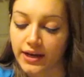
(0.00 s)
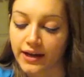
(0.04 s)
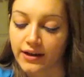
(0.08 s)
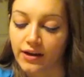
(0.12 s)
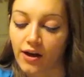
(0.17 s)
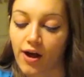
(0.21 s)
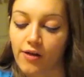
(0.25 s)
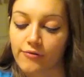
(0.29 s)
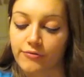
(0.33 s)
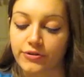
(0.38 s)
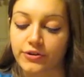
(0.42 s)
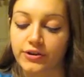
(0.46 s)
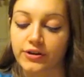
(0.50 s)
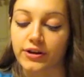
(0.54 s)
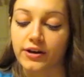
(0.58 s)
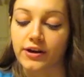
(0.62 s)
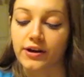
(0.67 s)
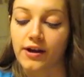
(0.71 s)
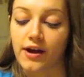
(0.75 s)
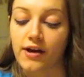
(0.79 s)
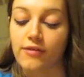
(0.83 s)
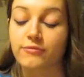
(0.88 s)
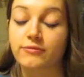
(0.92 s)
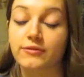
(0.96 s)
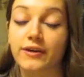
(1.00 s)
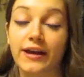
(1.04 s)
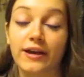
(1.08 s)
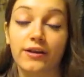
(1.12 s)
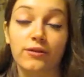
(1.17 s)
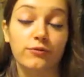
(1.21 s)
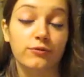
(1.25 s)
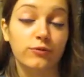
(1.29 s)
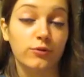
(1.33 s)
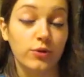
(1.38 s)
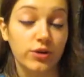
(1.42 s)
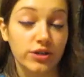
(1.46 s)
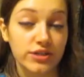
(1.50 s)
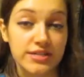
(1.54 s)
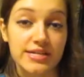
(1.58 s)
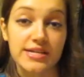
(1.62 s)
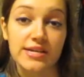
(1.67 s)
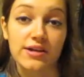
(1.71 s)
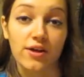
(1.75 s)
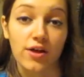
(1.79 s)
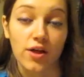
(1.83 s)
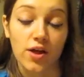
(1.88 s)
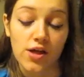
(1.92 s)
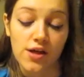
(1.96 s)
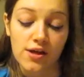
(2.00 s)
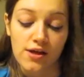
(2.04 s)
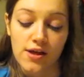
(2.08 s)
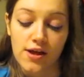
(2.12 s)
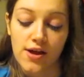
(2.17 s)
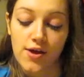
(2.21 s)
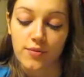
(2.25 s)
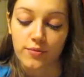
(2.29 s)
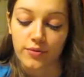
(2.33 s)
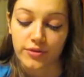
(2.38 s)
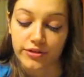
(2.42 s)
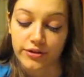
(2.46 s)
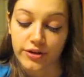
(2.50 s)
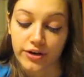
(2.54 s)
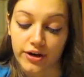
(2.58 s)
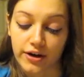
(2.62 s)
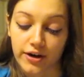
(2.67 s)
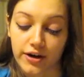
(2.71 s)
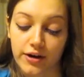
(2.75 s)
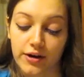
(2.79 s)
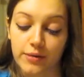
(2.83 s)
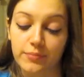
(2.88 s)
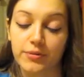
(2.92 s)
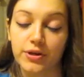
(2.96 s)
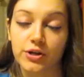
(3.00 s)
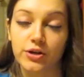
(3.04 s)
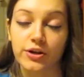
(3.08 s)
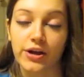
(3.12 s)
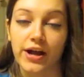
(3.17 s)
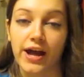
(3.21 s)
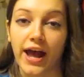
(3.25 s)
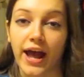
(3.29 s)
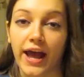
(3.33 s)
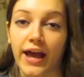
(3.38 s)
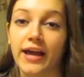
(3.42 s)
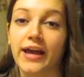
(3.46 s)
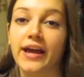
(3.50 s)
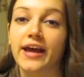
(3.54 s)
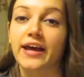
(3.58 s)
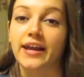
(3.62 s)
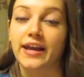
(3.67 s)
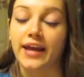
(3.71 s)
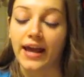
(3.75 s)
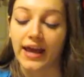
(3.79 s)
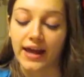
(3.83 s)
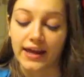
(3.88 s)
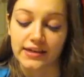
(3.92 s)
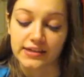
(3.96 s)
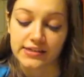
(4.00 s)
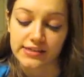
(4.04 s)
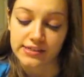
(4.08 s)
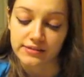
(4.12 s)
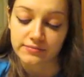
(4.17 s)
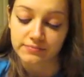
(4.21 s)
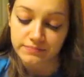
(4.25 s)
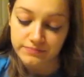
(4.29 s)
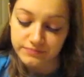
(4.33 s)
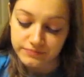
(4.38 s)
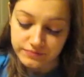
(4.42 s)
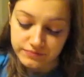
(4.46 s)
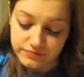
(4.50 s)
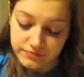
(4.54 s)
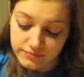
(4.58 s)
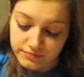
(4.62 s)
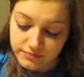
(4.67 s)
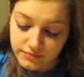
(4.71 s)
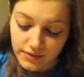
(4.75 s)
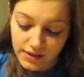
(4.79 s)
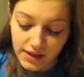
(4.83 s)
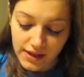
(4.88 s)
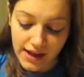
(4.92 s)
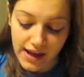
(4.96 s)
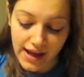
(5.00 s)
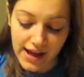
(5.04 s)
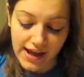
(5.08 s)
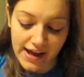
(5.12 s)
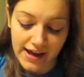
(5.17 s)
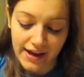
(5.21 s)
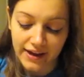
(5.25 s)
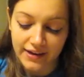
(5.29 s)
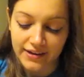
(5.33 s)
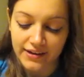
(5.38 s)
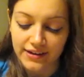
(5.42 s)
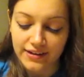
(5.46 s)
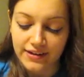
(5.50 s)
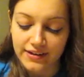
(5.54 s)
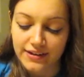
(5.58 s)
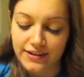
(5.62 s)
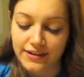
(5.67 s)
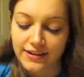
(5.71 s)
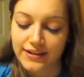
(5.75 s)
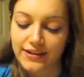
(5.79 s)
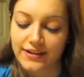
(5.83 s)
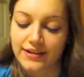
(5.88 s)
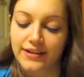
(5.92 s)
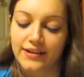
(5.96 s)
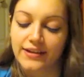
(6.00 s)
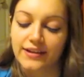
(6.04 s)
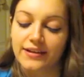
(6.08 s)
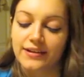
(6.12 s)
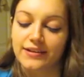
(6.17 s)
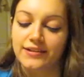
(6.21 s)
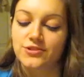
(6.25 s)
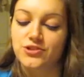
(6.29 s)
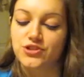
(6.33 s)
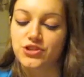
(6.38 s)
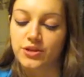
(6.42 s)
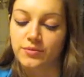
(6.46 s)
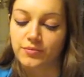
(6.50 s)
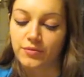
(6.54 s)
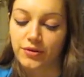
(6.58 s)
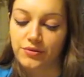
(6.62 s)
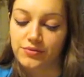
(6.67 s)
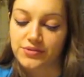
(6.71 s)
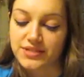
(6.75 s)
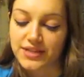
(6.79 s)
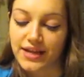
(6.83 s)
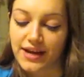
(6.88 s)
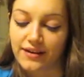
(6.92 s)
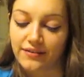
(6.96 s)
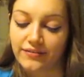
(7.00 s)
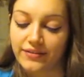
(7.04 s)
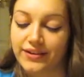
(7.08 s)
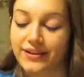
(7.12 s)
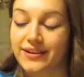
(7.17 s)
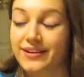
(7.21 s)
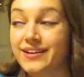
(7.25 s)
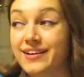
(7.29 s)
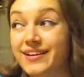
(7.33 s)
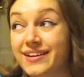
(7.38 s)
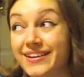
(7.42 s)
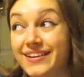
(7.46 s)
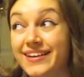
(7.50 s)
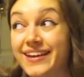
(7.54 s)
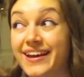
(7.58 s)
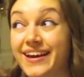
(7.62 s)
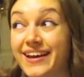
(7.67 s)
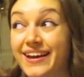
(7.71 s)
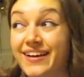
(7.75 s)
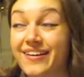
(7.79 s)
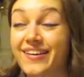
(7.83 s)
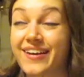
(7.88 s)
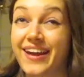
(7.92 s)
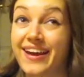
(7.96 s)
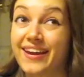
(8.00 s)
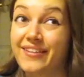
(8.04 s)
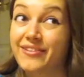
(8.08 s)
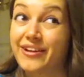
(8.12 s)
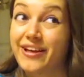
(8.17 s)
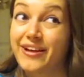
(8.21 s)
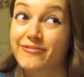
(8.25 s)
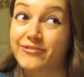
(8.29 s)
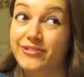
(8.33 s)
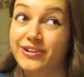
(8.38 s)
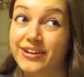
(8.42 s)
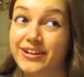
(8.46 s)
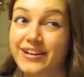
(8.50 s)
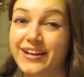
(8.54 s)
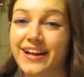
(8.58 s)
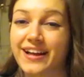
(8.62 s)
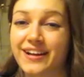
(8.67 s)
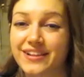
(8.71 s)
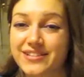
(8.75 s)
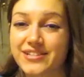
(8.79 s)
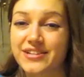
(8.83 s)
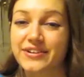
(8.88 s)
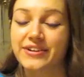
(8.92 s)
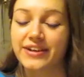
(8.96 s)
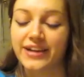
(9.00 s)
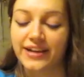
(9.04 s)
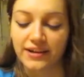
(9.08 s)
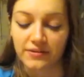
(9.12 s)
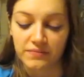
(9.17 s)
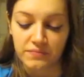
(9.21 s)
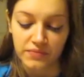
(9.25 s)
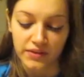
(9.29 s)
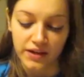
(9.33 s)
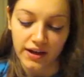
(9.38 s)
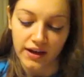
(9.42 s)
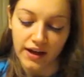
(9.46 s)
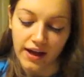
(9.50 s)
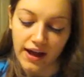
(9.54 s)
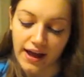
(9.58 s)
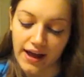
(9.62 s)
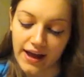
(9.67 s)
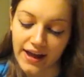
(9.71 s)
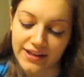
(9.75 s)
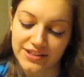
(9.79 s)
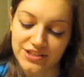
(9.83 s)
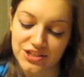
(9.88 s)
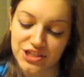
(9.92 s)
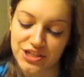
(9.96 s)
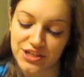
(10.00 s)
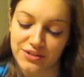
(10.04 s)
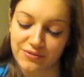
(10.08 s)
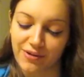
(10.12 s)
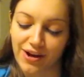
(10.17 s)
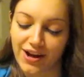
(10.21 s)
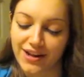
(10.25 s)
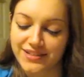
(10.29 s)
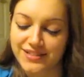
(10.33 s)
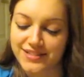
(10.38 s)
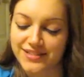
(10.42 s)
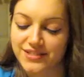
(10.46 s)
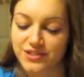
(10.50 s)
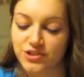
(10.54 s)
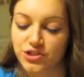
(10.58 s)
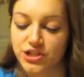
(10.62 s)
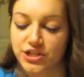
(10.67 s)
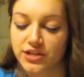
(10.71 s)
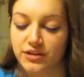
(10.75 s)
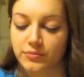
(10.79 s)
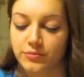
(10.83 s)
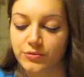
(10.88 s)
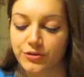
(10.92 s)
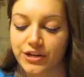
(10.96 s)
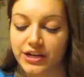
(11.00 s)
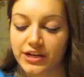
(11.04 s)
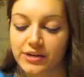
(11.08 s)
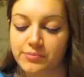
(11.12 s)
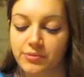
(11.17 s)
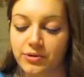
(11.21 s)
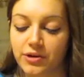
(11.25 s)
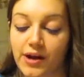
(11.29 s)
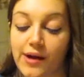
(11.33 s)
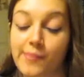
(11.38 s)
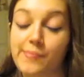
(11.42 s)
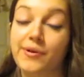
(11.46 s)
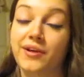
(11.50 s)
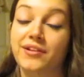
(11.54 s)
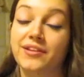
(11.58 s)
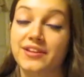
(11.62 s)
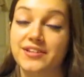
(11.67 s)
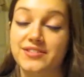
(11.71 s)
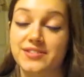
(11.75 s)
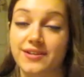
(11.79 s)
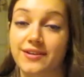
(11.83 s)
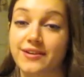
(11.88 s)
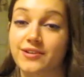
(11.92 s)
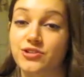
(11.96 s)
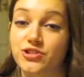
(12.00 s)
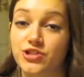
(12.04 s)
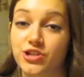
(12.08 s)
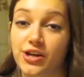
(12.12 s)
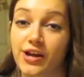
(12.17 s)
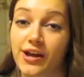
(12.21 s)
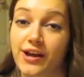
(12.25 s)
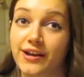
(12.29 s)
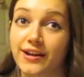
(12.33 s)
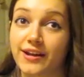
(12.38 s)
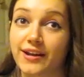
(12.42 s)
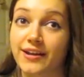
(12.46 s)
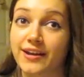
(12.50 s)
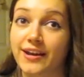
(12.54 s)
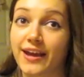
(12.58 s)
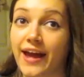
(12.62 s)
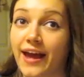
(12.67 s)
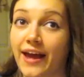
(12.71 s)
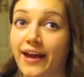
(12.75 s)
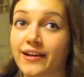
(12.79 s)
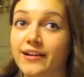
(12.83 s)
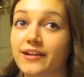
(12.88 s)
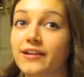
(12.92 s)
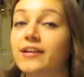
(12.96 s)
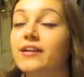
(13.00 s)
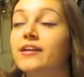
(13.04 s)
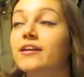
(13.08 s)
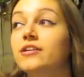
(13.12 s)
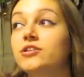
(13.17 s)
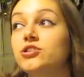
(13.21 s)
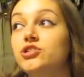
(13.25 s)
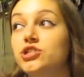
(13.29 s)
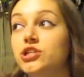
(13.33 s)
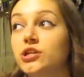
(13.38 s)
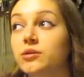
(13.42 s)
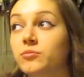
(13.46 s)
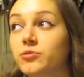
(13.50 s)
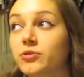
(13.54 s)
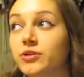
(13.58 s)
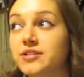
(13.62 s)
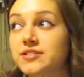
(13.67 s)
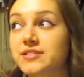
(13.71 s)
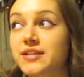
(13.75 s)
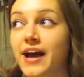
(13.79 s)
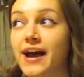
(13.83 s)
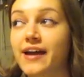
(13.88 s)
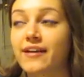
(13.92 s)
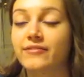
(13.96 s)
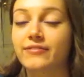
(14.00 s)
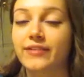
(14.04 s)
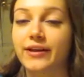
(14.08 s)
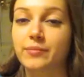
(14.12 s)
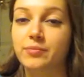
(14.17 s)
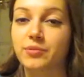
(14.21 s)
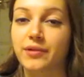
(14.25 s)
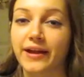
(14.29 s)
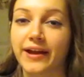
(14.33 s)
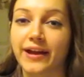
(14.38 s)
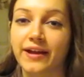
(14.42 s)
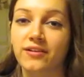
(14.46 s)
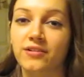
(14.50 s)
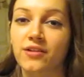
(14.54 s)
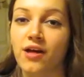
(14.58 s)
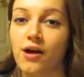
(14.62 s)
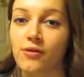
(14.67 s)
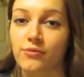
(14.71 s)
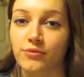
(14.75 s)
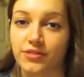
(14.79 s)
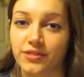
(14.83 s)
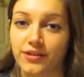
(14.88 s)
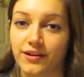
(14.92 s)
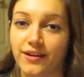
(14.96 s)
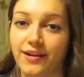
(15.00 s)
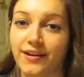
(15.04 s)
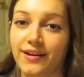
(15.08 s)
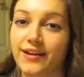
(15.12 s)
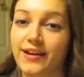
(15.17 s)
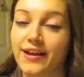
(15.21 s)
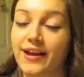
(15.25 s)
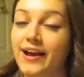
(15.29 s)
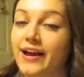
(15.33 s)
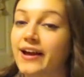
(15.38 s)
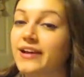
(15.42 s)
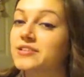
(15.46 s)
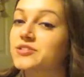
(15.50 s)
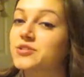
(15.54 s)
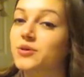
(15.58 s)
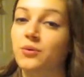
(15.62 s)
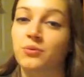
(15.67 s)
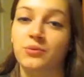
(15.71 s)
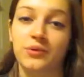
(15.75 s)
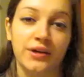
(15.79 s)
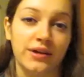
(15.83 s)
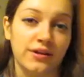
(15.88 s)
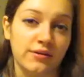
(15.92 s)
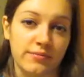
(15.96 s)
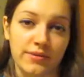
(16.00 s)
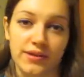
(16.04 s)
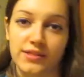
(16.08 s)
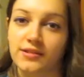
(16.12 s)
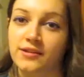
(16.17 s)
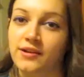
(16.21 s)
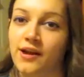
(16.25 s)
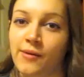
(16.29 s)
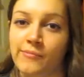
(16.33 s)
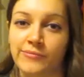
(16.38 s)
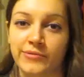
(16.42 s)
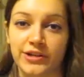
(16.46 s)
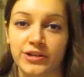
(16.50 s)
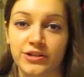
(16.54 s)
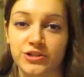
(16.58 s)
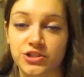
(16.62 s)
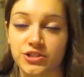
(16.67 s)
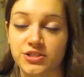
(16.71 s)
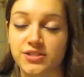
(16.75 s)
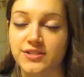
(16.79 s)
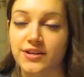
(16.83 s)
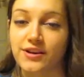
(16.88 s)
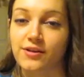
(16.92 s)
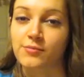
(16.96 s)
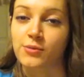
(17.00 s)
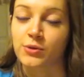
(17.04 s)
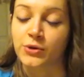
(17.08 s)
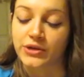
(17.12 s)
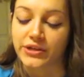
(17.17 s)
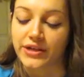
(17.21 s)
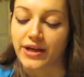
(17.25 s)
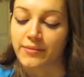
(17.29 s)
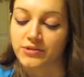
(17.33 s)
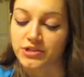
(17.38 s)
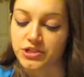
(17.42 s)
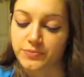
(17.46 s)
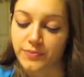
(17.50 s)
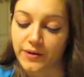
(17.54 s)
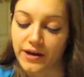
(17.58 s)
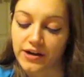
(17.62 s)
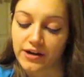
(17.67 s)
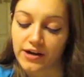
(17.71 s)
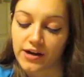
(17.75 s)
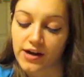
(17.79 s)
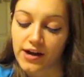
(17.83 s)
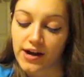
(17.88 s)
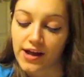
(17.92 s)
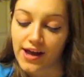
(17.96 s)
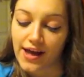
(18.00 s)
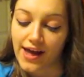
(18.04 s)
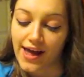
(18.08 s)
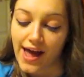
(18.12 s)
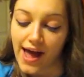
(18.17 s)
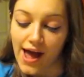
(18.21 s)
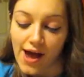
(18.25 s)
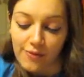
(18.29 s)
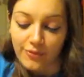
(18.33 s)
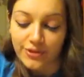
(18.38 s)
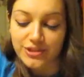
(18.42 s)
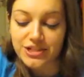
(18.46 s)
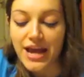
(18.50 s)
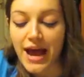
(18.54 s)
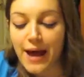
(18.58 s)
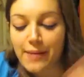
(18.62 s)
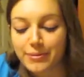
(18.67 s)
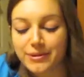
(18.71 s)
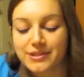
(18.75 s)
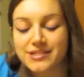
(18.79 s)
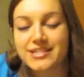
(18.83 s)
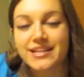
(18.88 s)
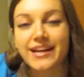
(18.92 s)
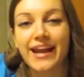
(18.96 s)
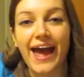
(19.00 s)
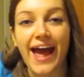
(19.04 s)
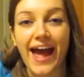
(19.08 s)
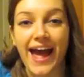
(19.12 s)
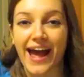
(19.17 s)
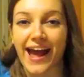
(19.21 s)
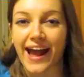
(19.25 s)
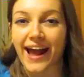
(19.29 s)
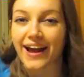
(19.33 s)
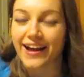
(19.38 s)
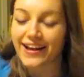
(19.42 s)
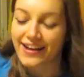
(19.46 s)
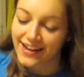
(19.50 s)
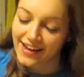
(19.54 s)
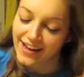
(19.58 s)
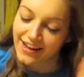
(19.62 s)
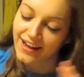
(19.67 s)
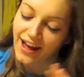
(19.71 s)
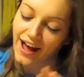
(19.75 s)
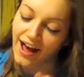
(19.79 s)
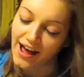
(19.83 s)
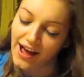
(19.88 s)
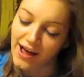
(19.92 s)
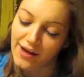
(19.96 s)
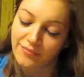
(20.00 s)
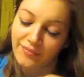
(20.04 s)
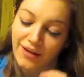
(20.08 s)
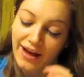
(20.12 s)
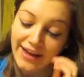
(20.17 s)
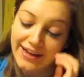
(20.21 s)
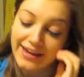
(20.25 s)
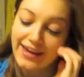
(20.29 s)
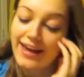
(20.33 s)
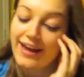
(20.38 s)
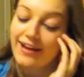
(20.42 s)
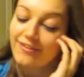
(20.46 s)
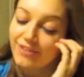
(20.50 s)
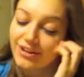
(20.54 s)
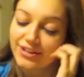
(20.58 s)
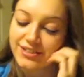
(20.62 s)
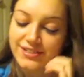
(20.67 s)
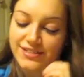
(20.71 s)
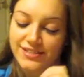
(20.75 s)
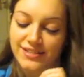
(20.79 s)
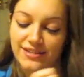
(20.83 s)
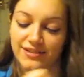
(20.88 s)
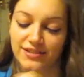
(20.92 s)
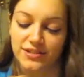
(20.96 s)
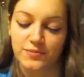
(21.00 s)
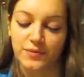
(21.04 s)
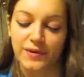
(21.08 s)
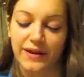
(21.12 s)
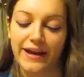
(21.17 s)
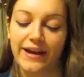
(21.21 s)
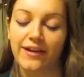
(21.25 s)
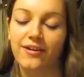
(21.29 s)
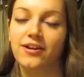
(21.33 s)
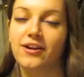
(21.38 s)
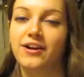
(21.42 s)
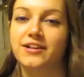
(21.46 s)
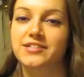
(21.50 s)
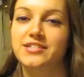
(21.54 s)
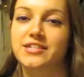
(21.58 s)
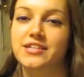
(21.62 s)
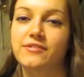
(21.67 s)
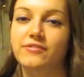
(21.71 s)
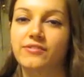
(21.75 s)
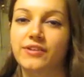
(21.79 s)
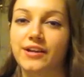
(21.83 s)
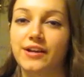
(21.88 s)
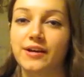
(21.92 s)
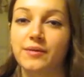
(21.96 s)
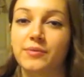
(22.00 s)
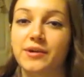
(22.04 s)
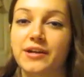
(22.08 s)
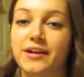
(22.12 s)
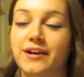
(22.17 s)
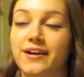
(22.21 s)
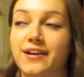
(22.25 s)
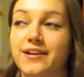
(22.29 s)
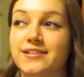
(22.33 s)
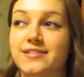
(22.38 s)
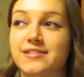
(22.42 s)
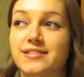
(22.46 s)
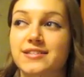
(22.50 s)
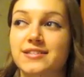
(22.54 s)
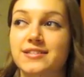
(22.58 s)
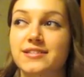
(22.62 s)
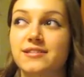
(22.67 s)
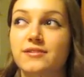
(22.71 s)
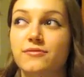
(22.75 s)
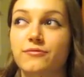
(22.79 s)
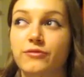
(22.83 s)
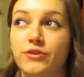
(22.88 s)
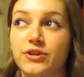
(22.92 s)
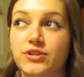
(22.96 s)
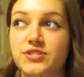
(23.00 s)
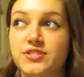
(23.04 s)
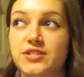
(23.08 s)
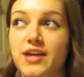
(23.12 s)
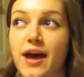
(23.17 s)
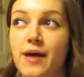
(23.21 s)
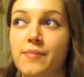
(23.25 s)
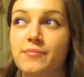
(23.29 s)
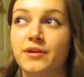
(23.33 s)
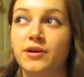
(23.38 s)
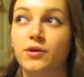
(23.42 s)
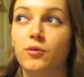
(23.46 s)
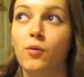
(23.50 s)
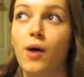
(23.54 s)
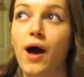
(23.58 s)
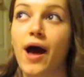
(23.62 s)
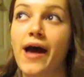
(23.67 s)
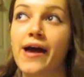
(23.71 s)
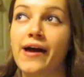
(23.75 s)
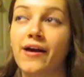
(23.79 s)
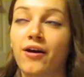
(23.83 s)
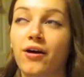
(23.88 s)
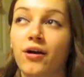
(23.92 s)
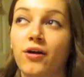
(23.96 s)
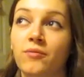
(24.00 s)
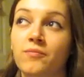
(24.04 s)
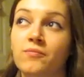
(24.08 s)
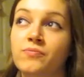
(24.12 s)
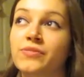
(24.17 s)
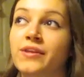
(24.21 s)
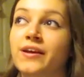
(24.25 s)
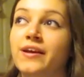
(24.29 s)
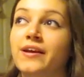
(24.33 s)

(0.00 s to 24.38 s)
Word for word: and offered her a Final Four deal with her, McCrae, and Andy. And Gina Marie was kind of like, uh, yeah, okay, whatever, I'll do it. And she wants Gina Marie to put up Elissa and Judd. And again, Gina Marie's kind of like playing along with it. It's only going to make the nomination ceremony that much better, which happened today. Um, I can't wait to see this play out on T V because this is the first time in a while,